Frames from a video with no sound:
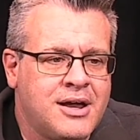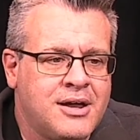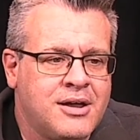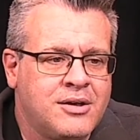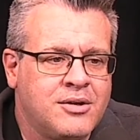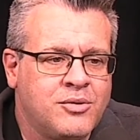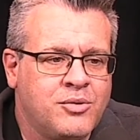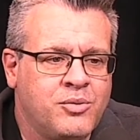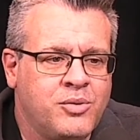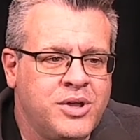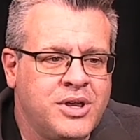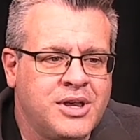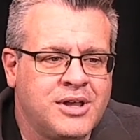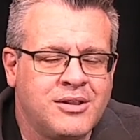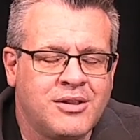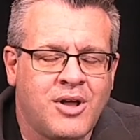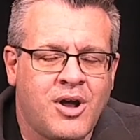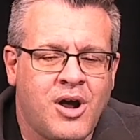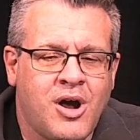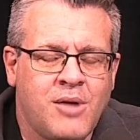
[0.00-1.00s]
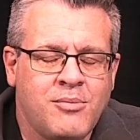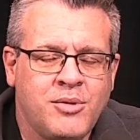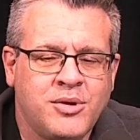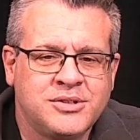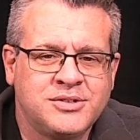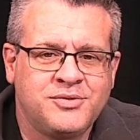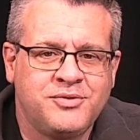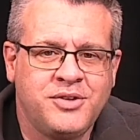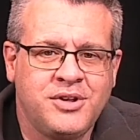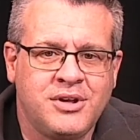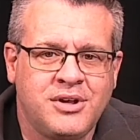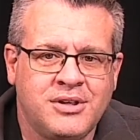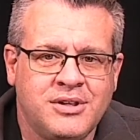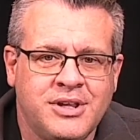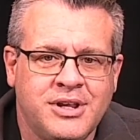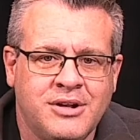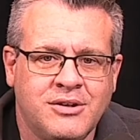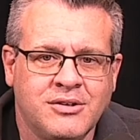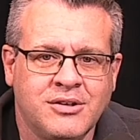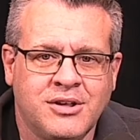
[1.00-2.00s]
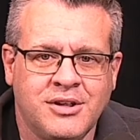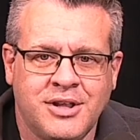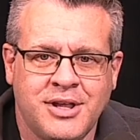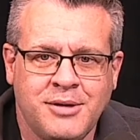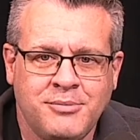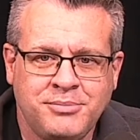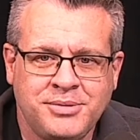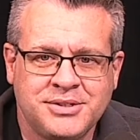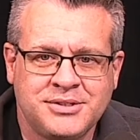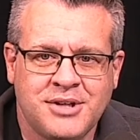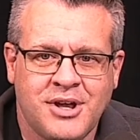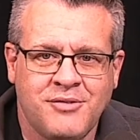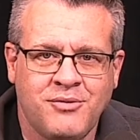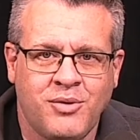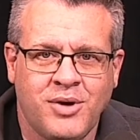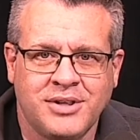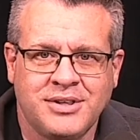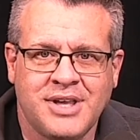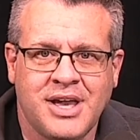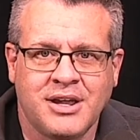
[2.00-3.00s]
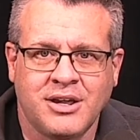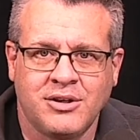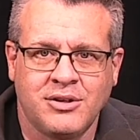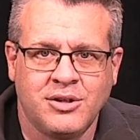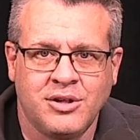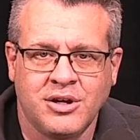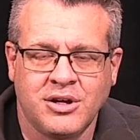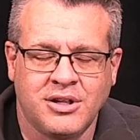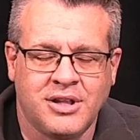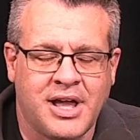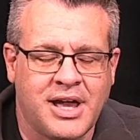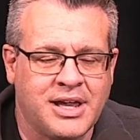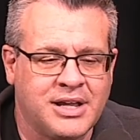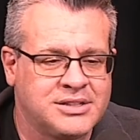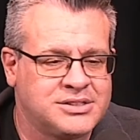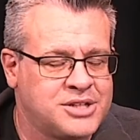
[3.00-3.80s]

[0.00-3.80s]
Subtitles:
we can almost feel a little glimpse of what that could look like.